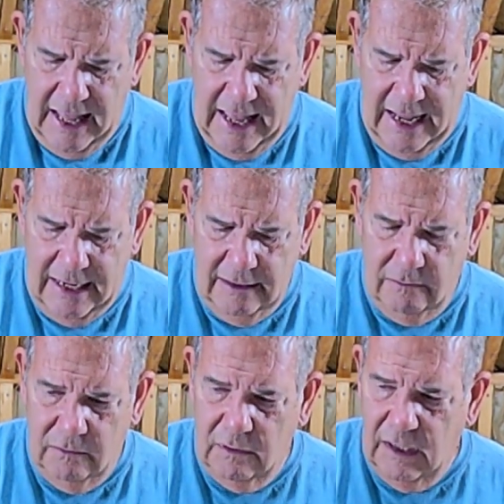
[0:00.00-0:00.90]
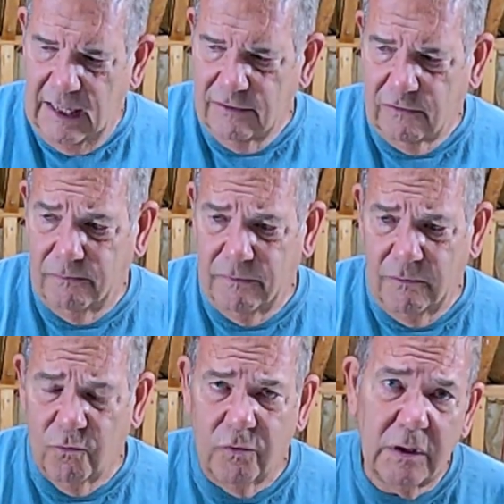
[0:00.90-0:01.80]
And it's
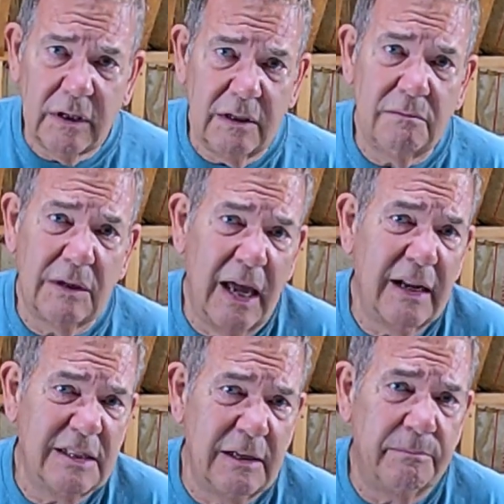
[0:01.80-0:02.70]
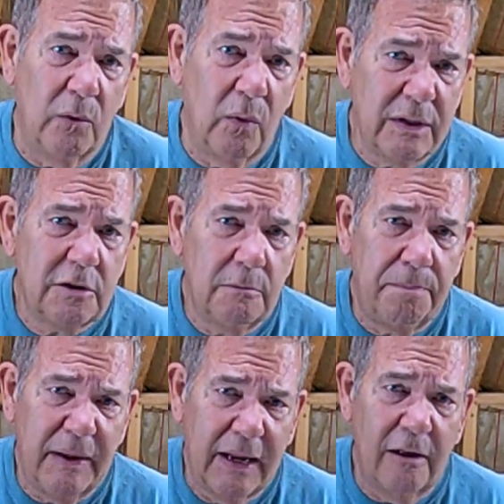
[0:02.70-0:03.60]
really kind of simple. Once you
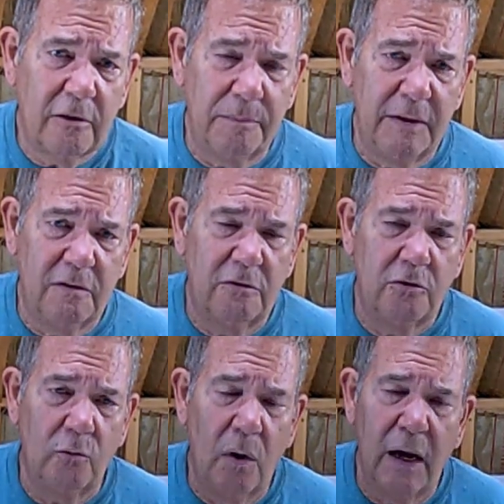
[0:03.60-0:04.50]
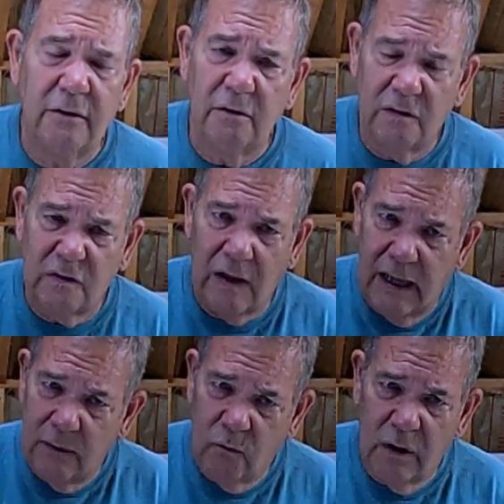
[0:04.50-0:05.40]
pick out the pieces you want, you
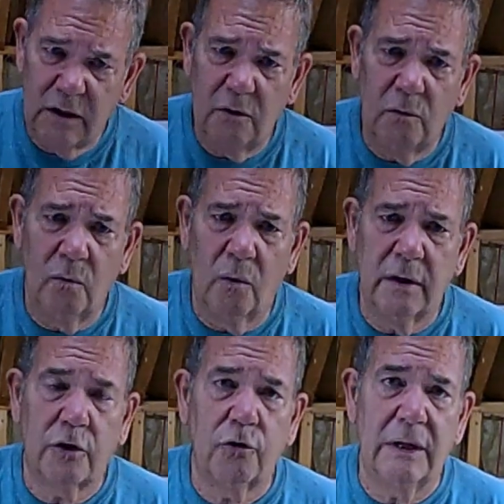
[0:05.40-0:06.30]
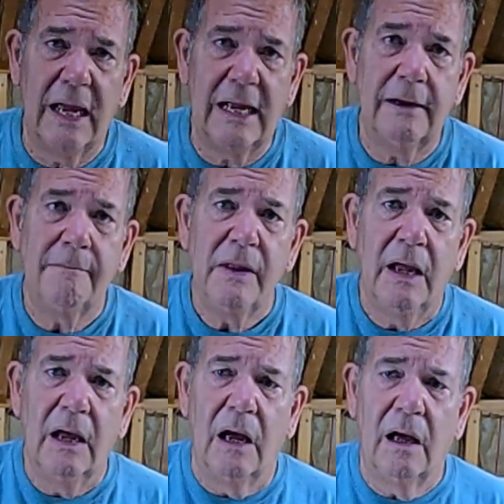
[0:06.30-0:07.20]
decide what you want to create.
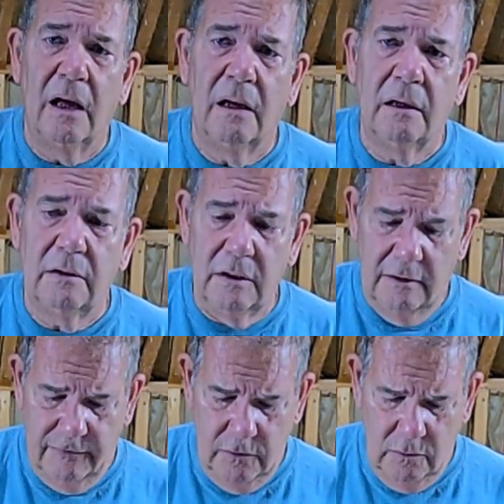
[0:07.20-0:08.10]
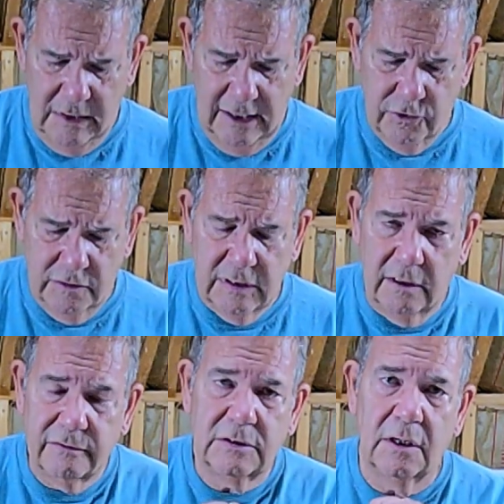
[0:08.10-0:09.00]
If you get
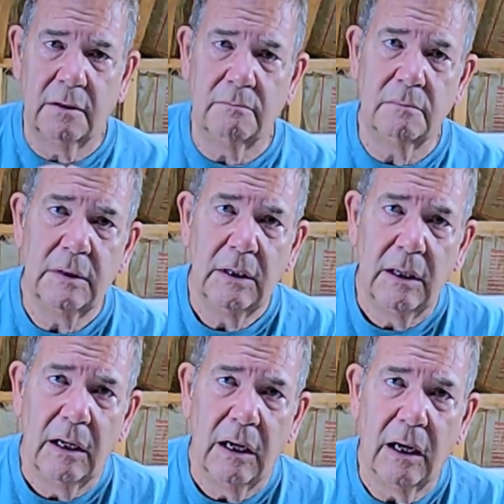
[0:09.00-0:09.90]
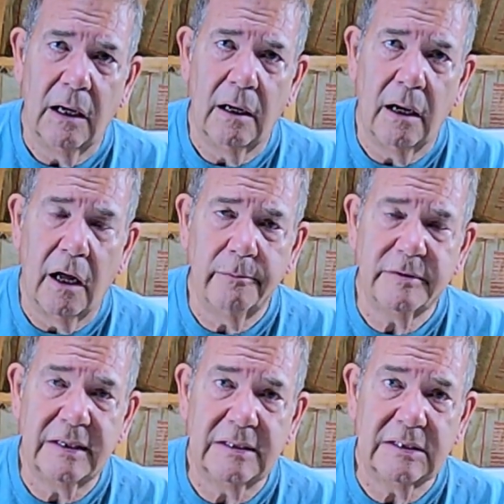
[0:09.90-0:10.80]
yourself some
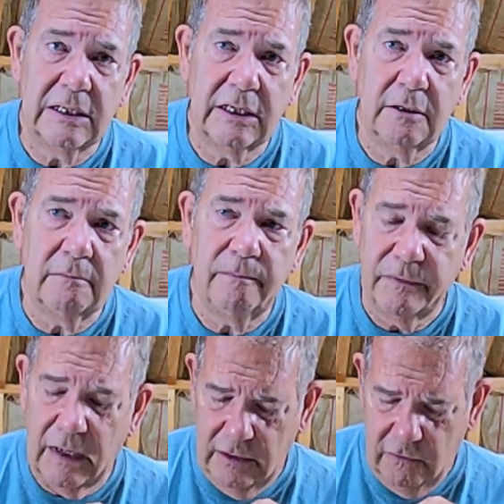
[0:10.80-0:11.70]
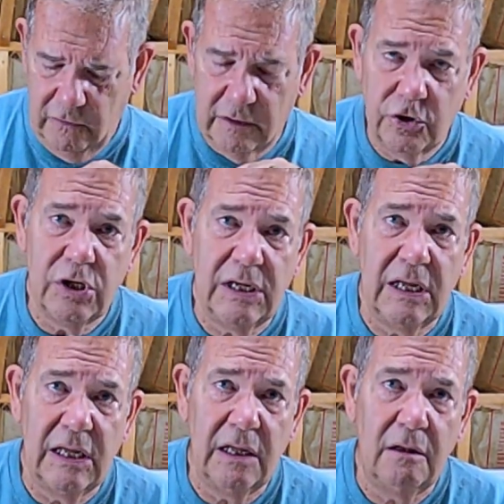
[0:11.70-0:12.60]
100% silicone, I use the
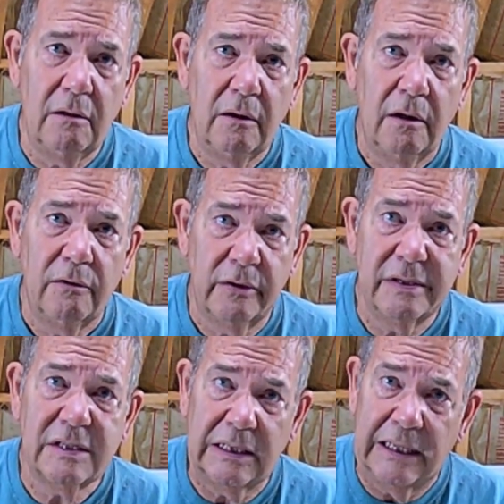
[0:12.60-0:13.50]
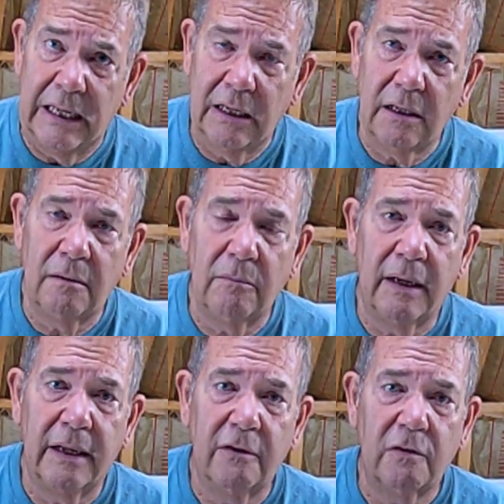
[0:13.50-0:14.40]
GE. There is a link in
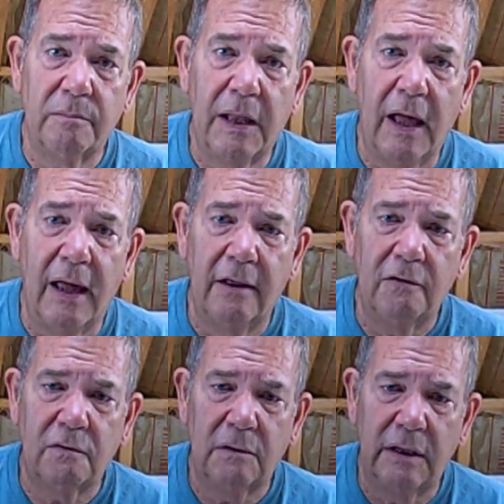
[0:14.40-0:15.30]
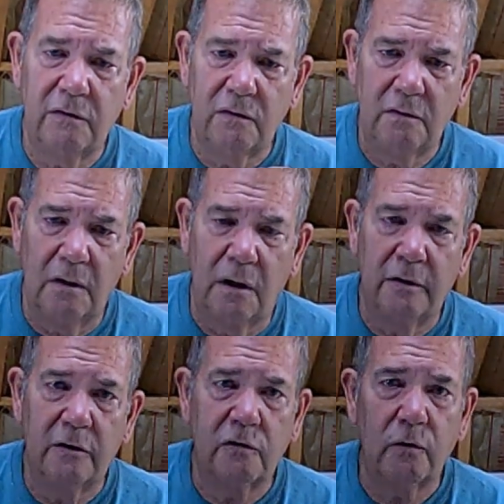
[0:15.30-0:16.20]
my supplies list on
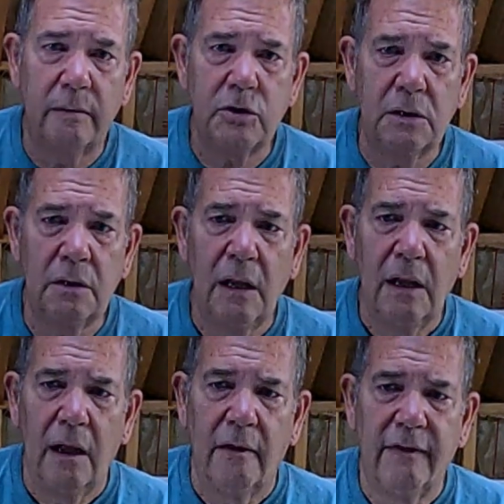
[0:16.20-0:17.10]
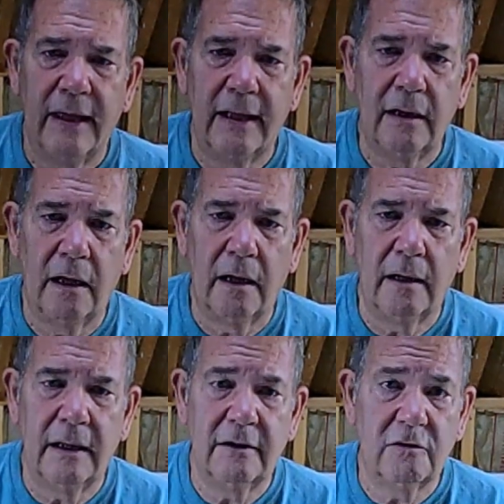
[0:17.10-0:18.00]
the description that
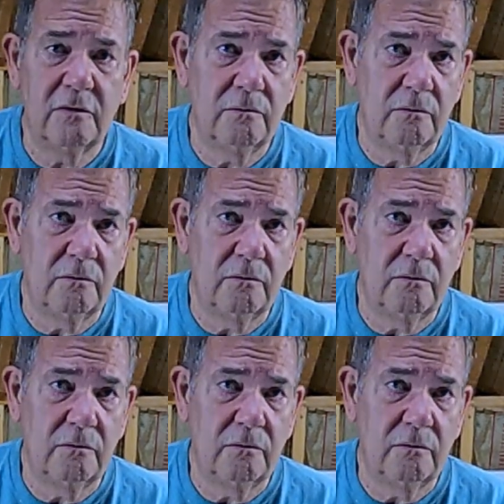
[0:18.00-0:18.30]
is